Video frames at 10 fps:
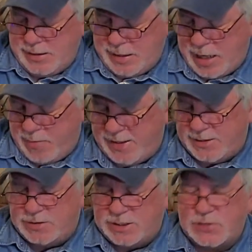I
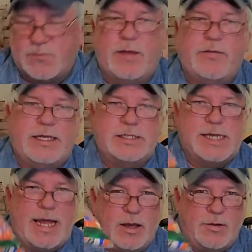may just run these
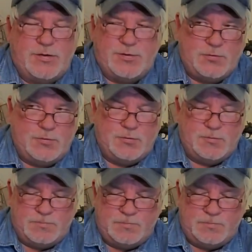down to,